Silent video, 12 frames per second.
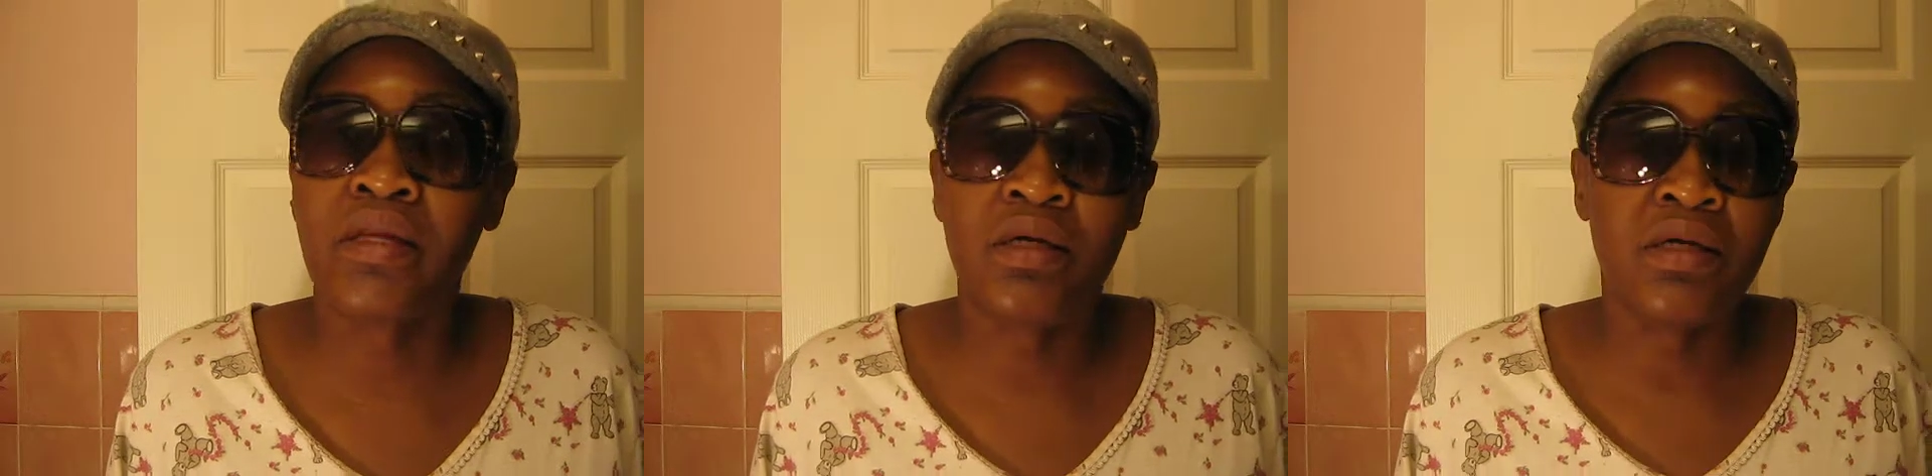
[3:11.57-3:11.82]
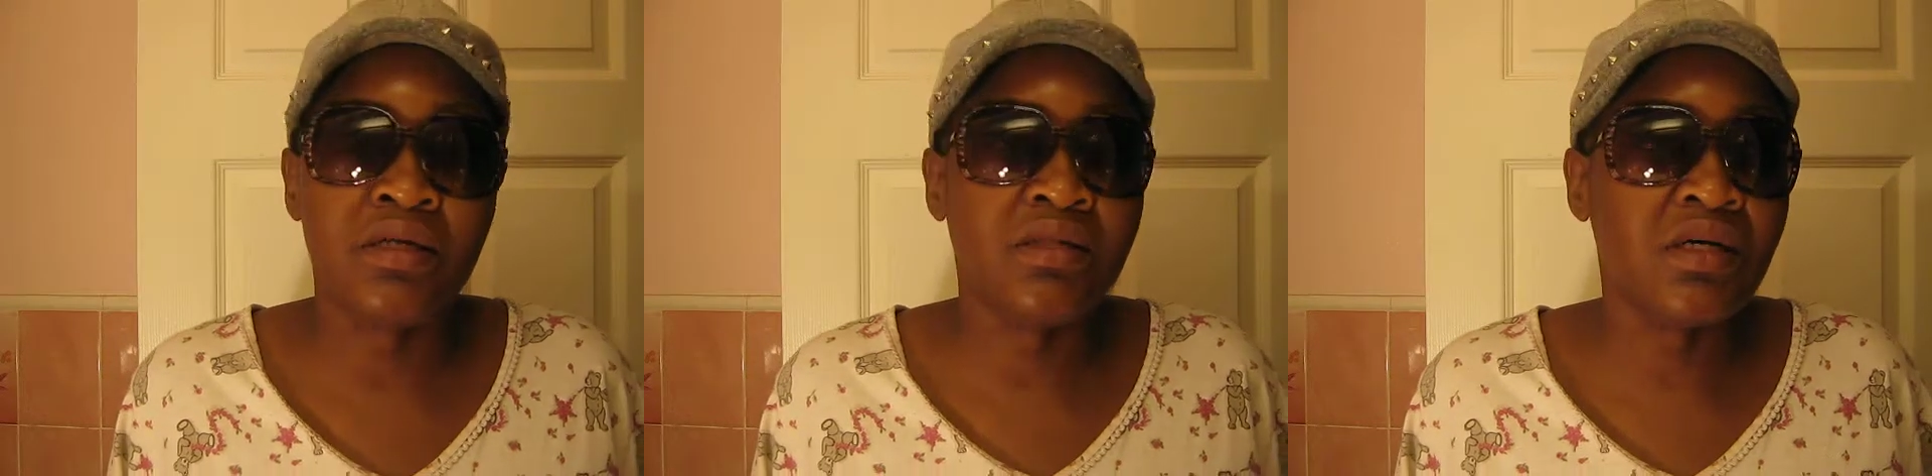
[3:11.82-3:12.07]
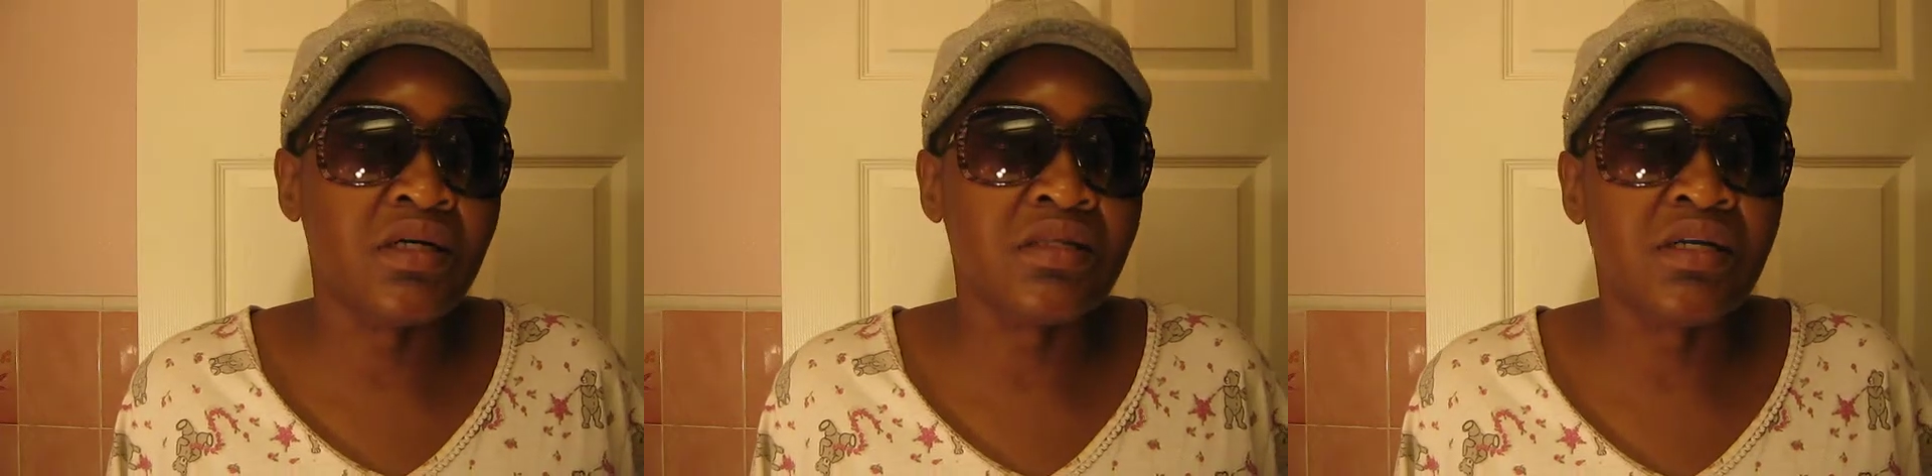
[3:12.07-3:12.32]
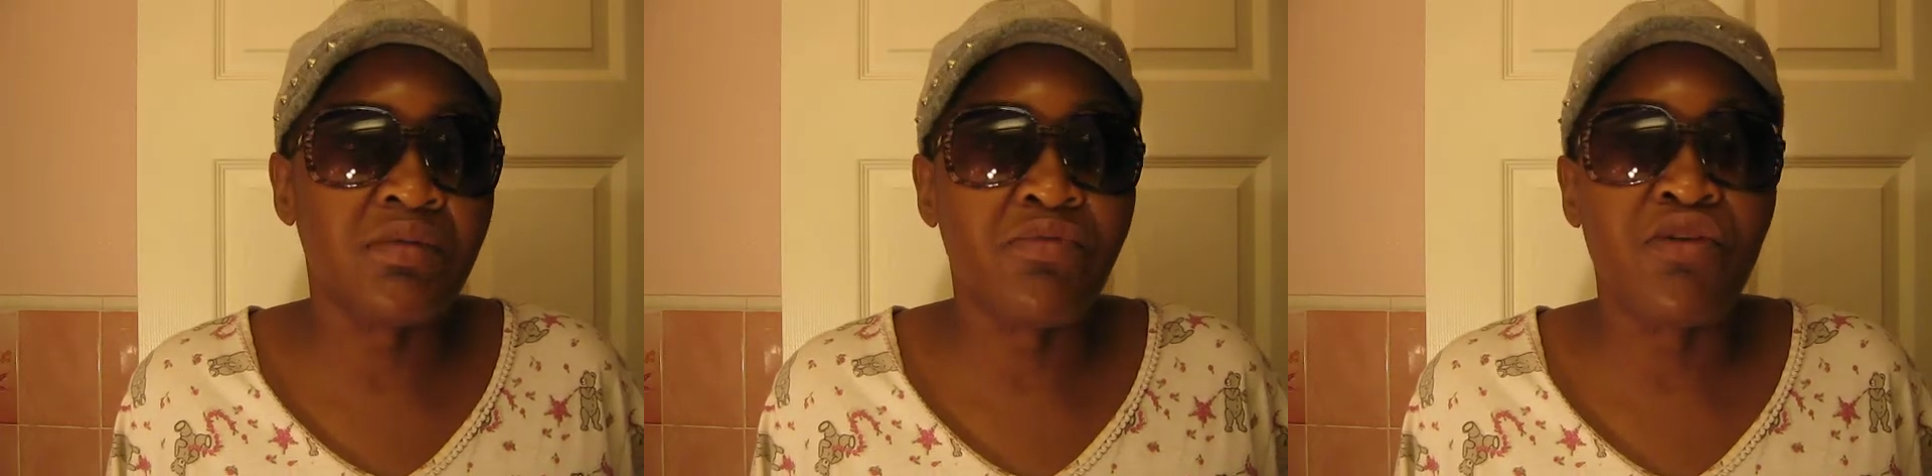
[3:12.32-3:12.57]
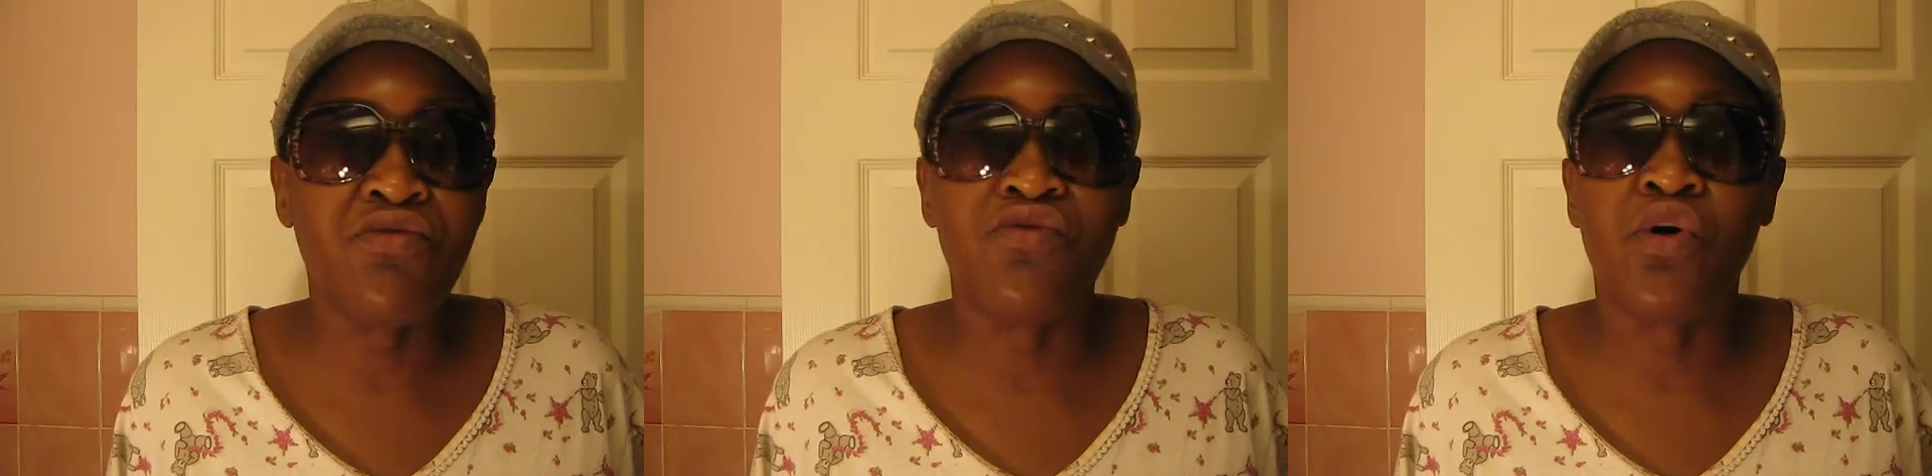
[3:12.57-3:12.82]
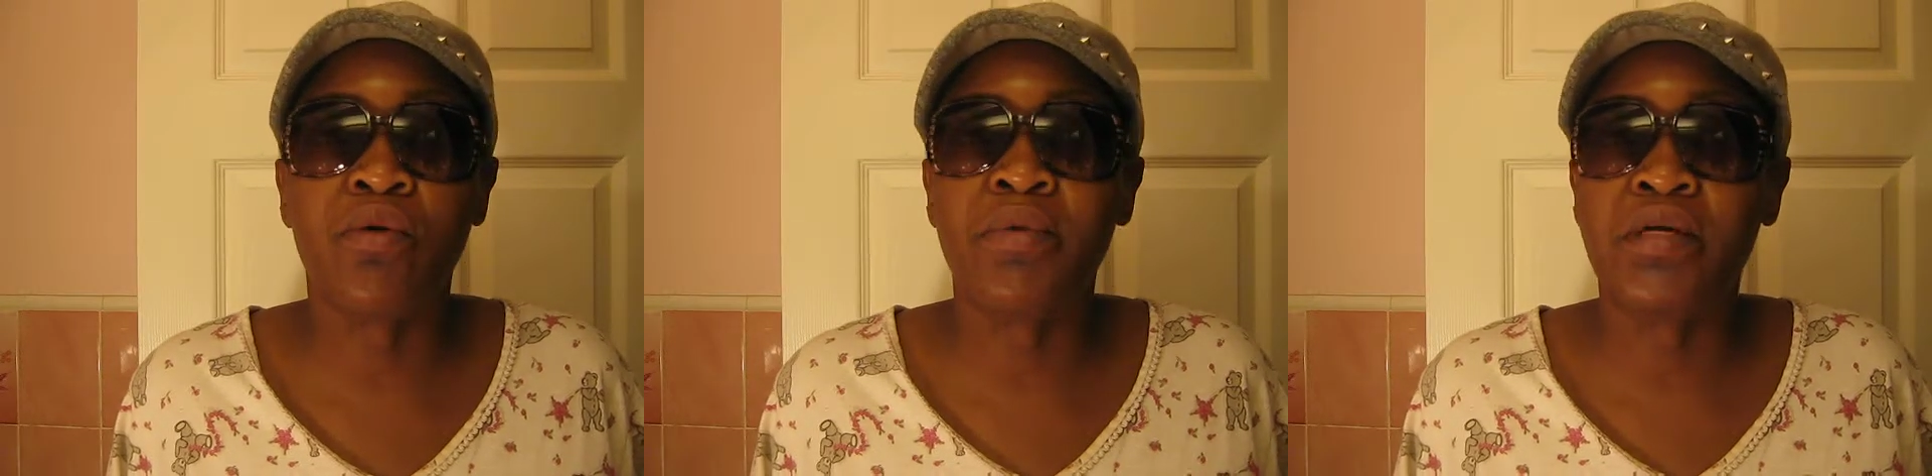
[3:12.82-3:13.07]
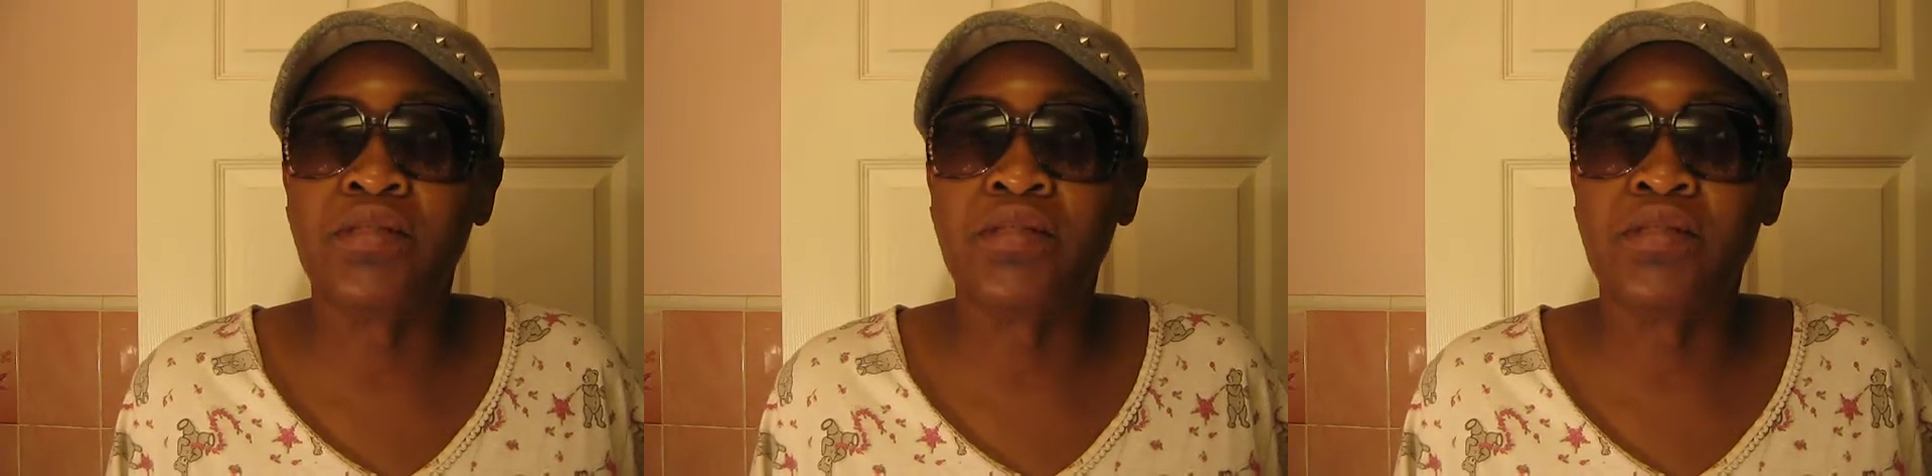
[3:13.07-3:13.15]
it does something for me.